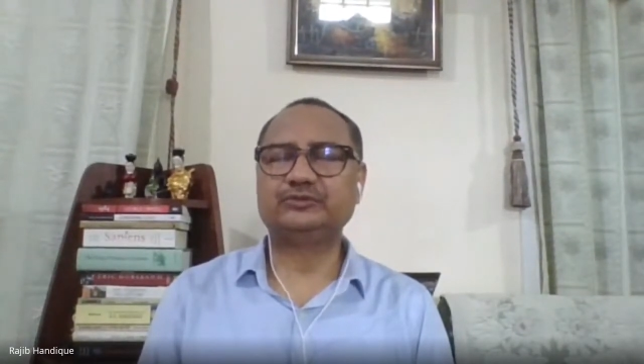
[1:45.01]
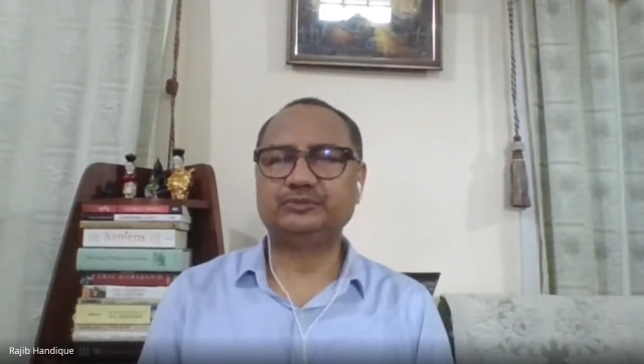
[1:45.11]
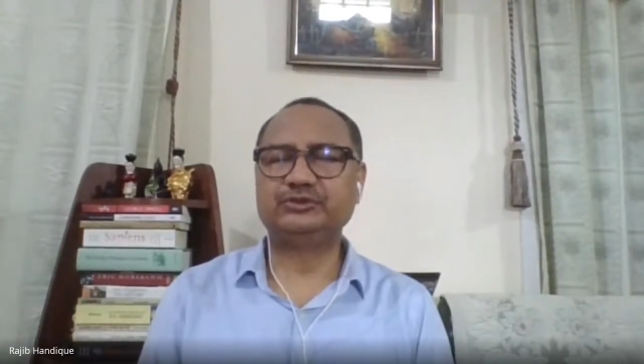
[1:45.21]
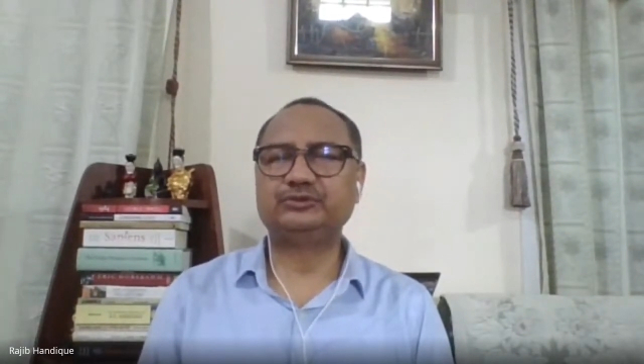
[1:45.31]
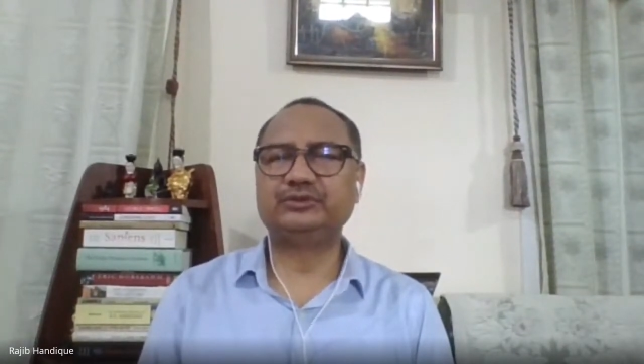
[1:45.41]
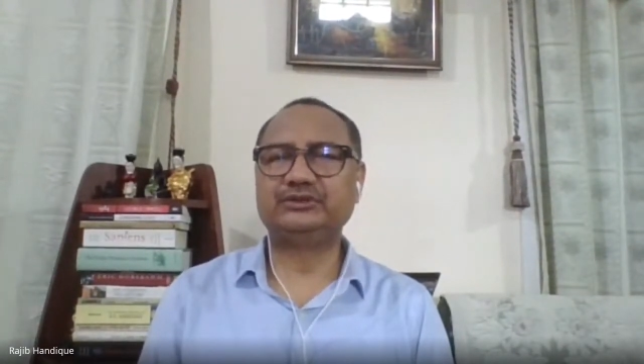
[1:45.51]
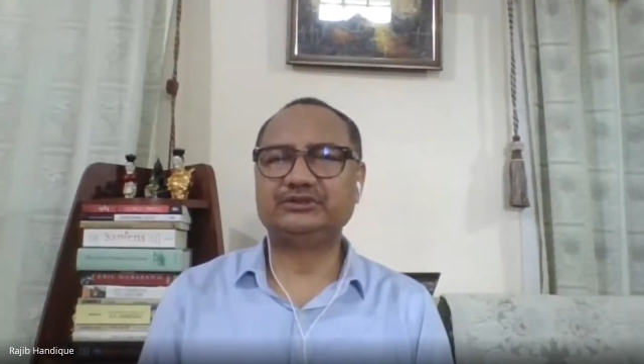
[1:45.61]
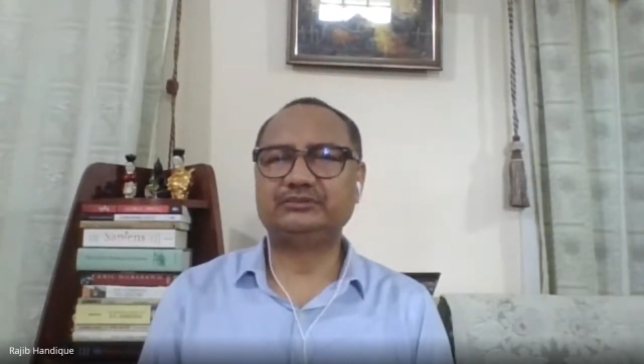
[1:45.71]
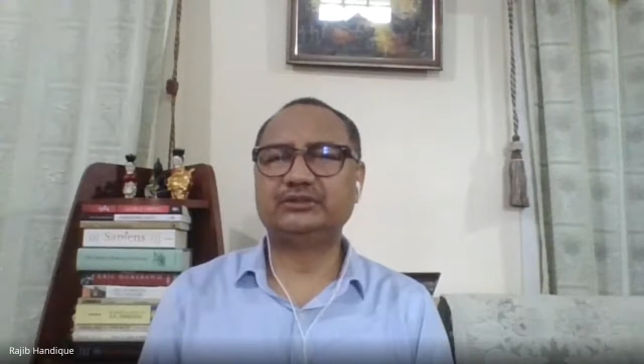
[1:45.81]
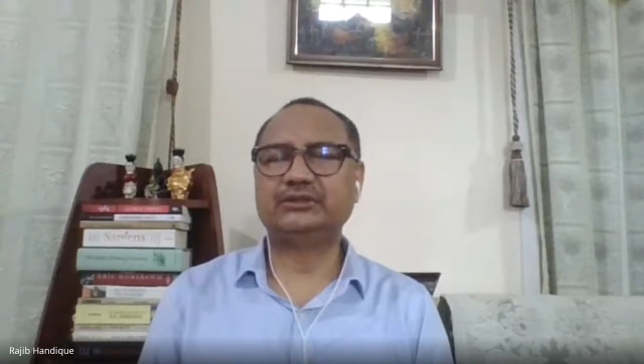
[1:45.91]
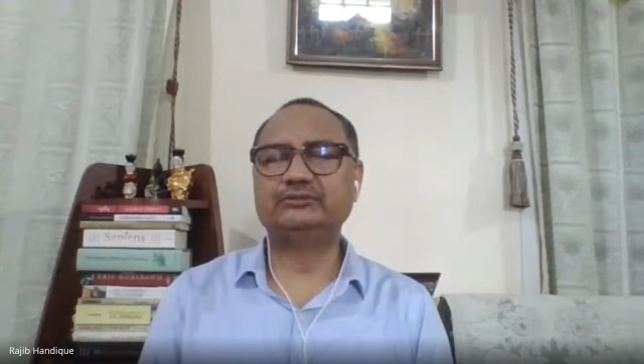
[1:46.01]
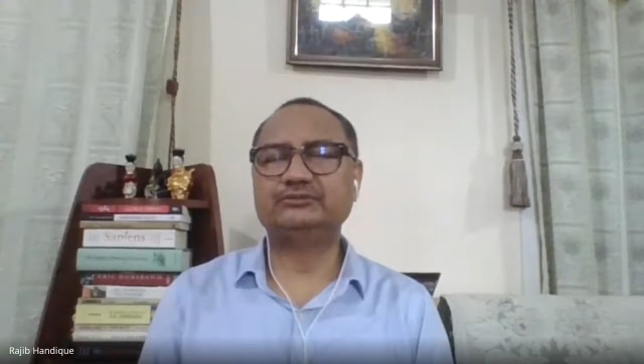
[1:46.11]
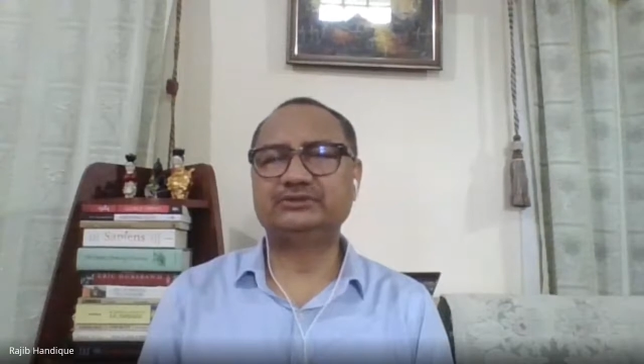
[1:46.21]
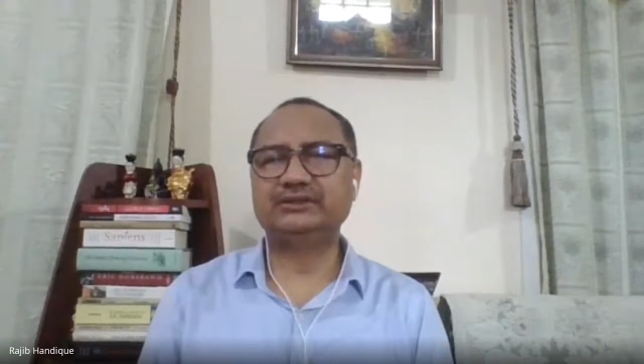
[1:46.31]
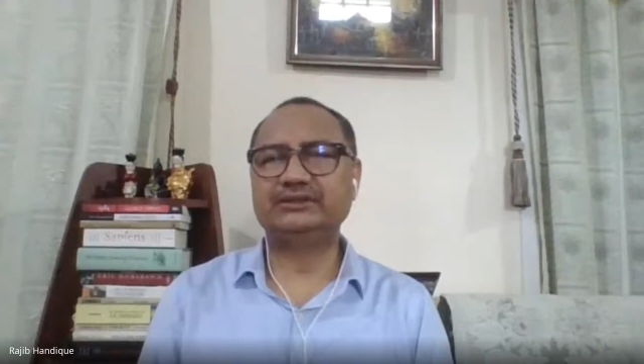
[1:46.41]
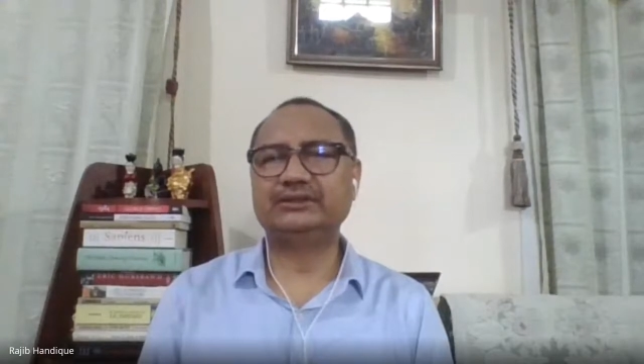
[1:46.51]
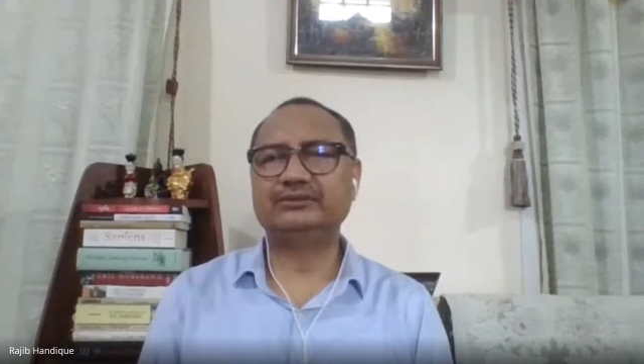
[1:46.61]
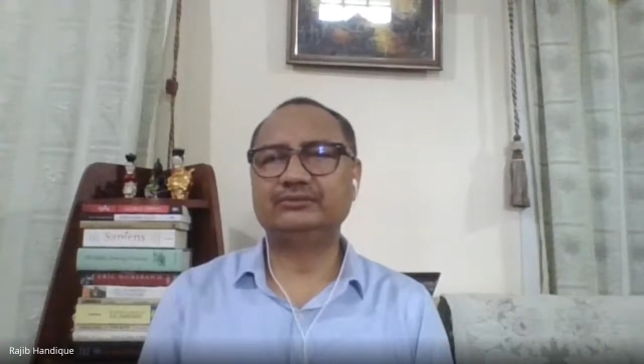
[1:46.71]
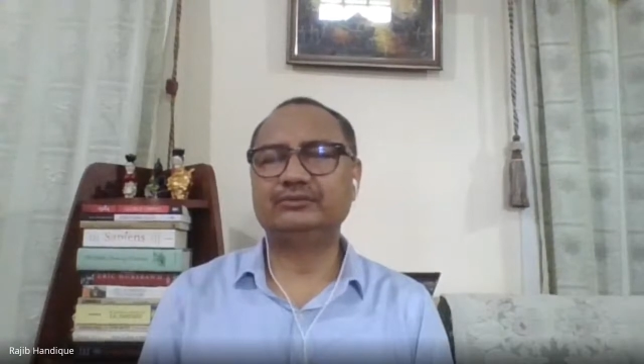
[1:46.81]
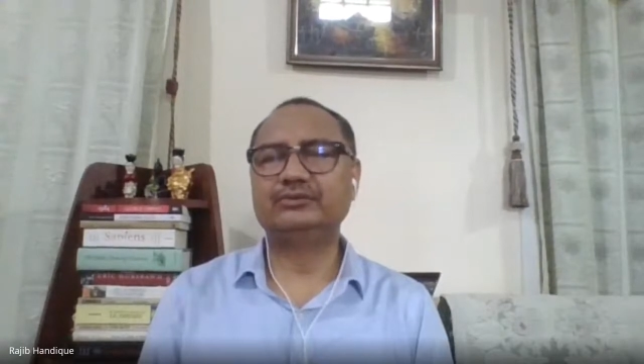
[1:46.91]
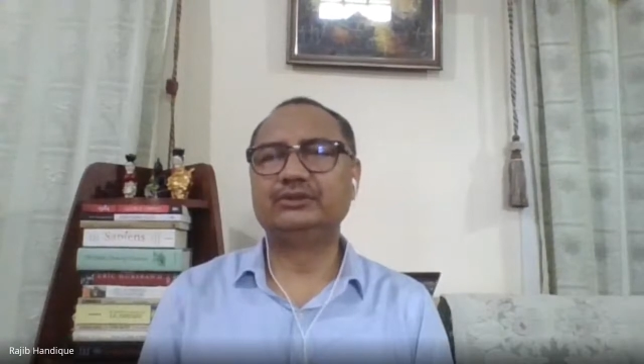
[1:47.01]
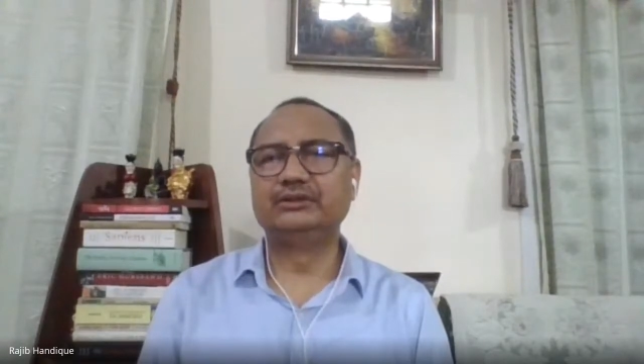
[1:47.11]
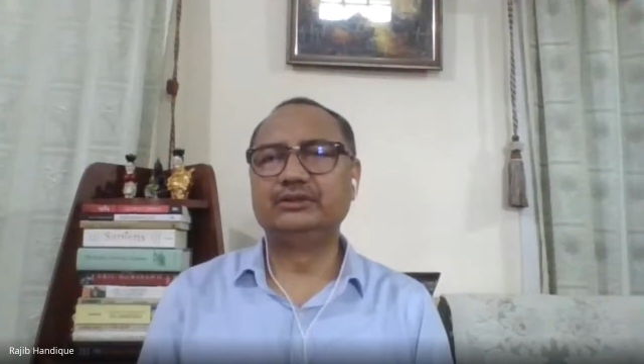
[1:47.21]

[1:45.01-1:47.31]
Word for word: spiritualism? But I would say that, you know,